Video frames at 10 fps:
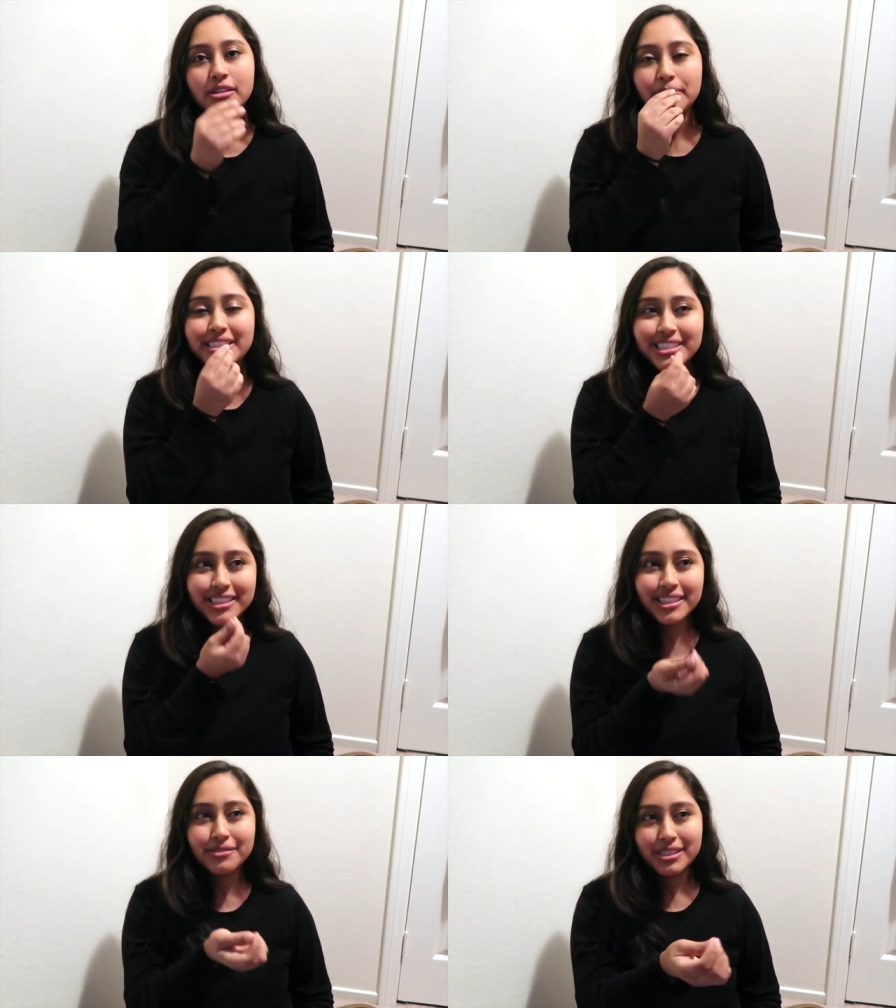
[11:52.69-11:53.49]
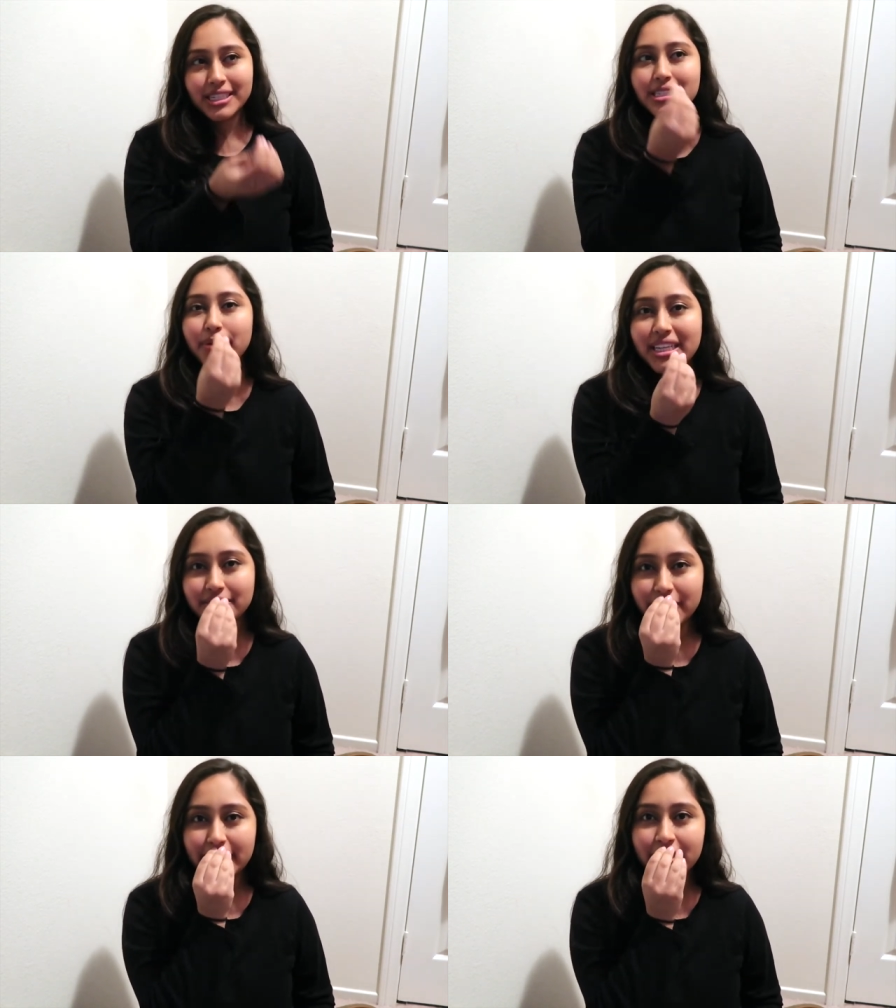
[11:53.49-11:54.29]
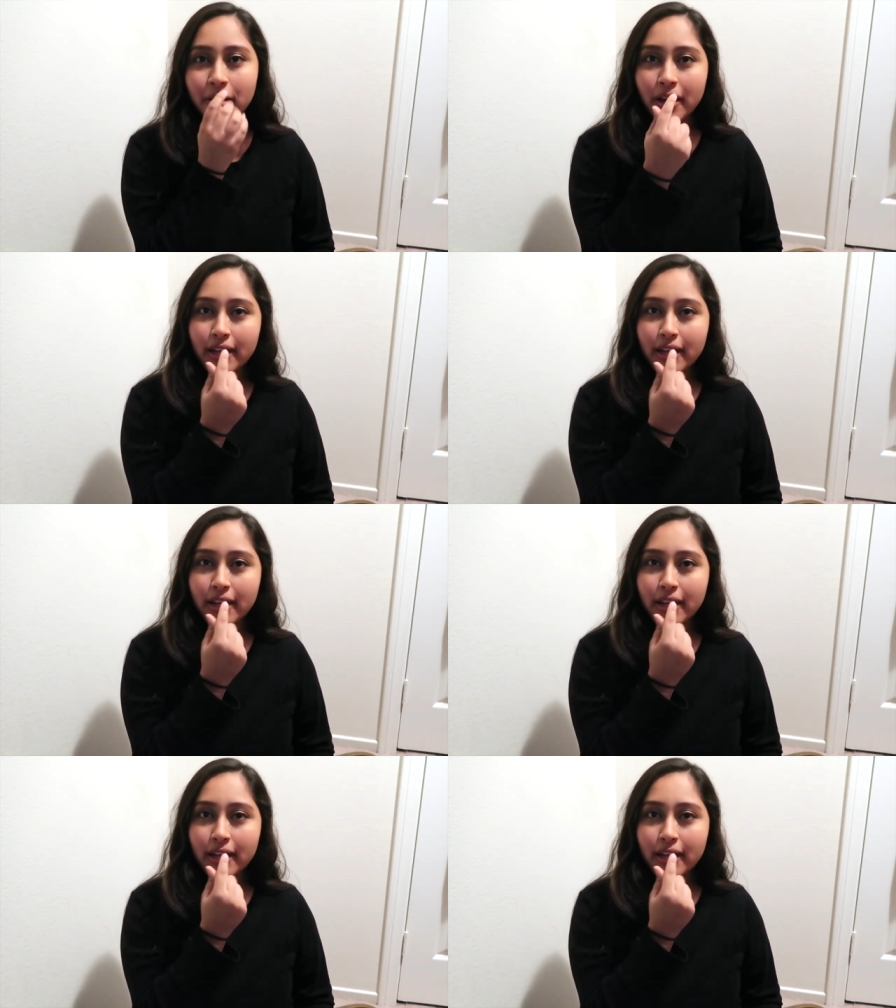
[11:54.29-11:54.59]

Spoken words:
So basically it was his pacifier